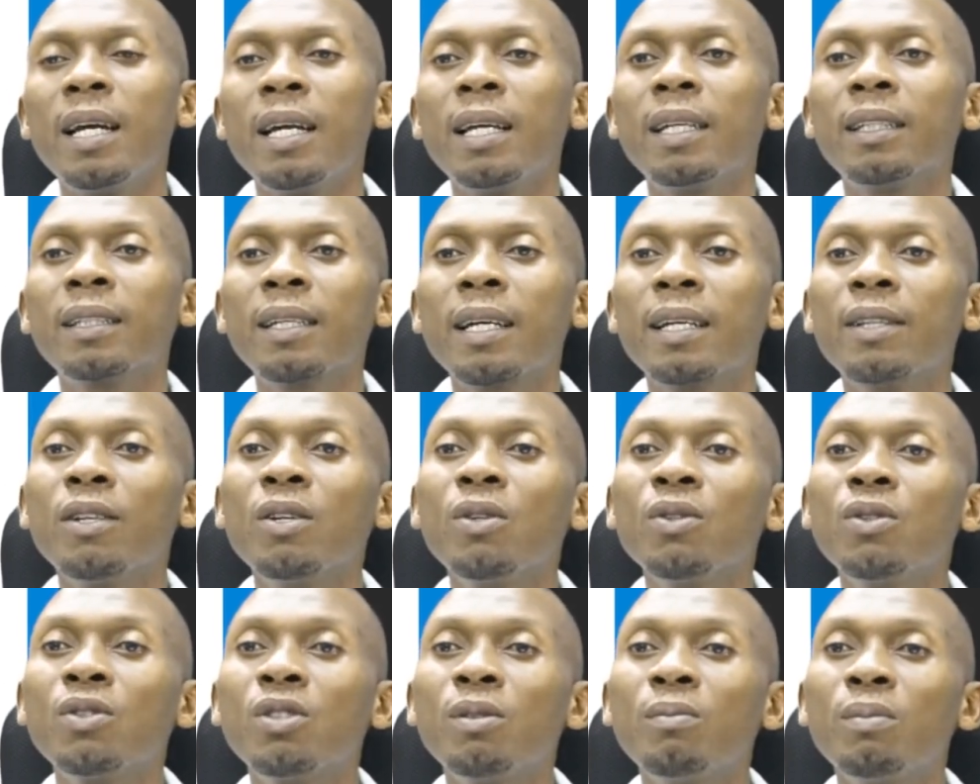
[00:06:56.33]
It can
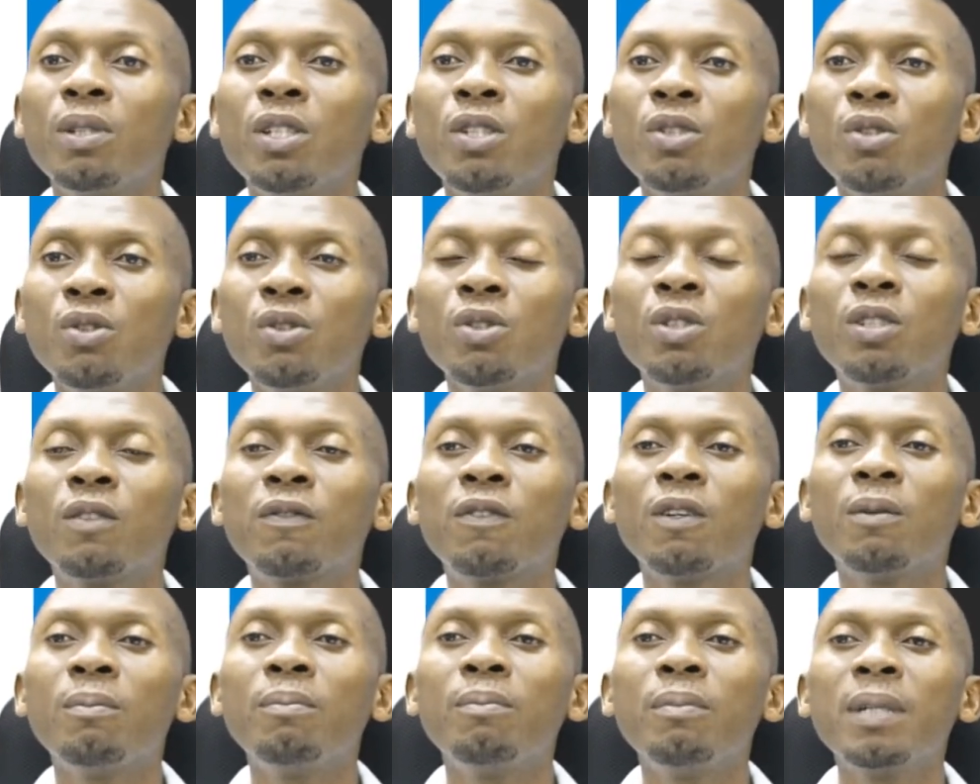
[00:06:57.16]
also be used
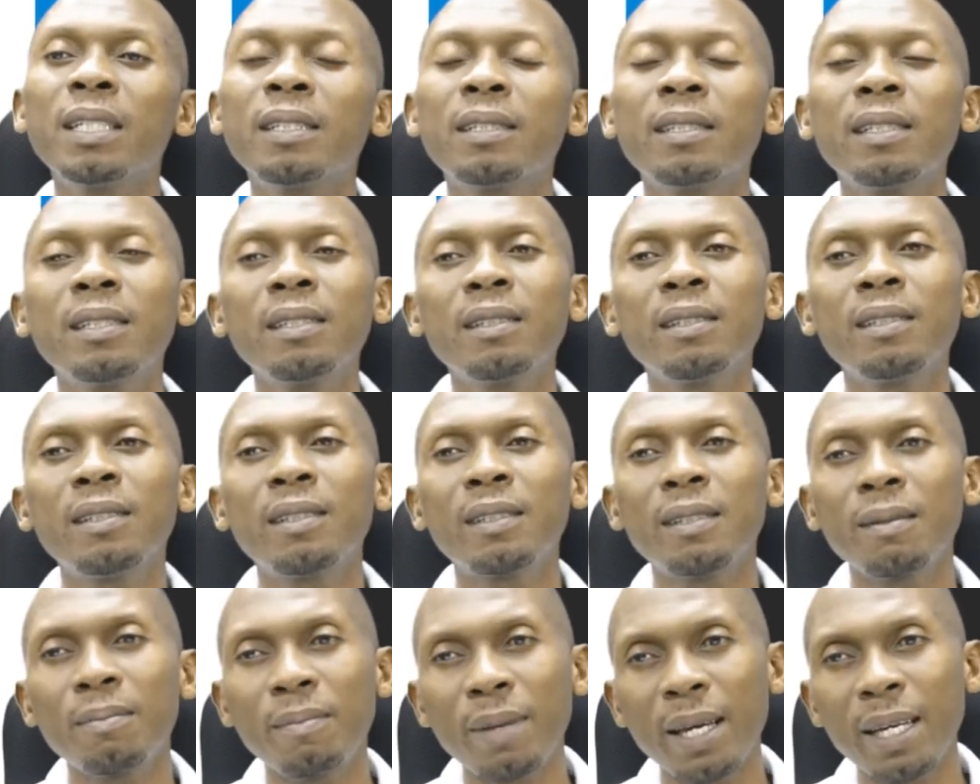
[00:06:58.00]
for mixing
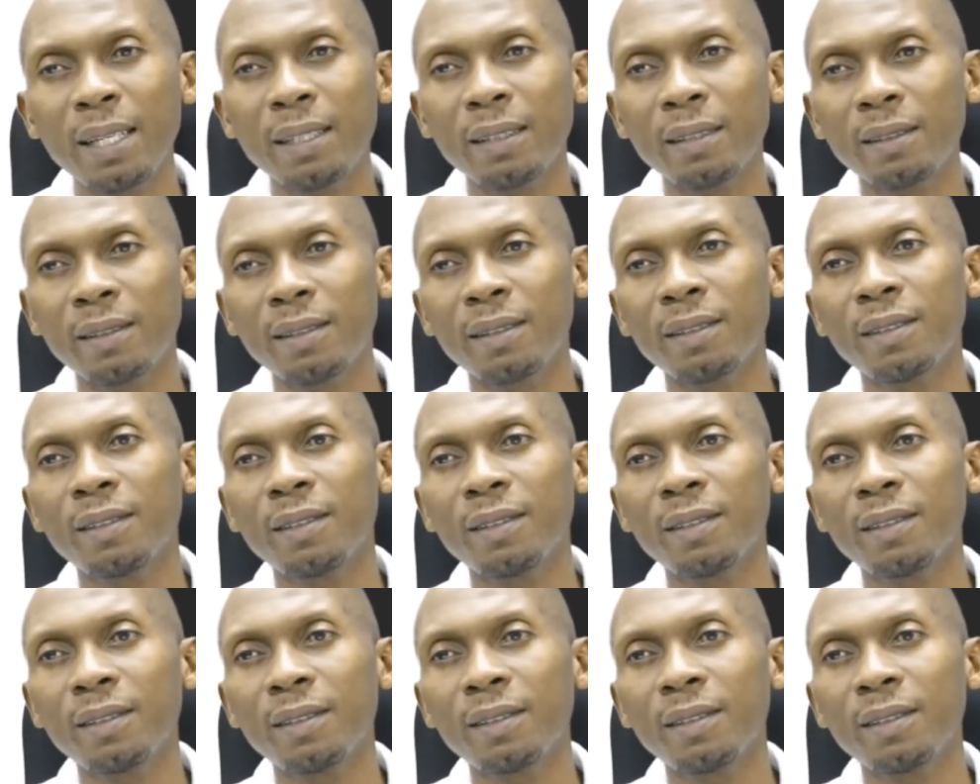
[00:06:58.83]
cement